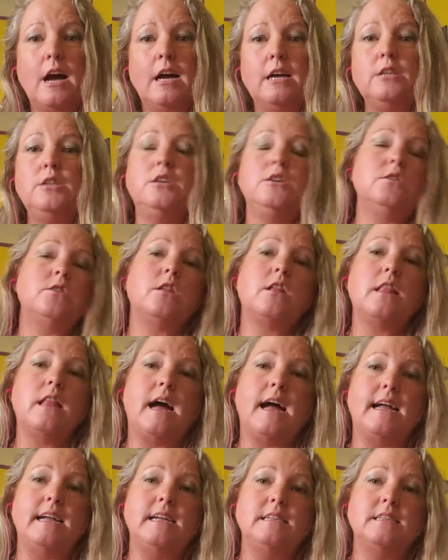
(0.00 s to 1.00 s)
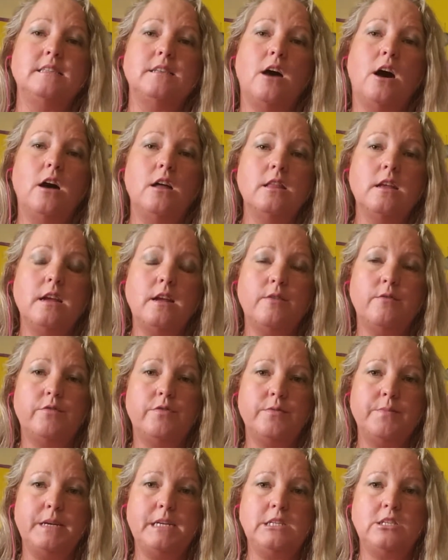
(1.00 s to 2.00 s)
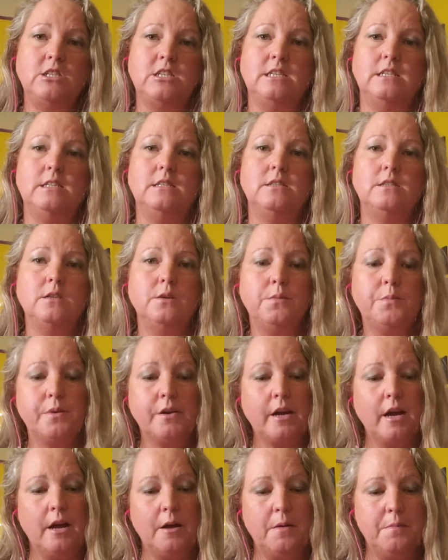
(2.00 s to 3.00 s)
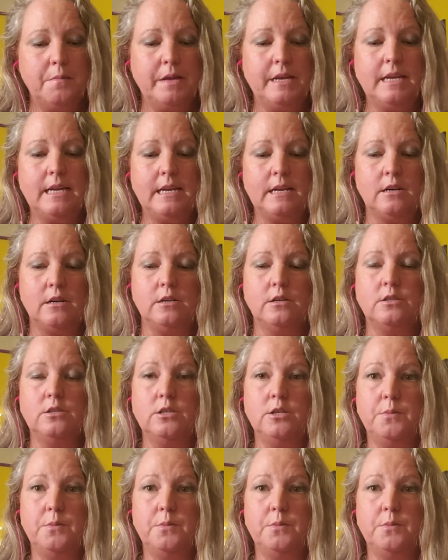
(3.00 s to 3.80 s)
utilize all the information to come here to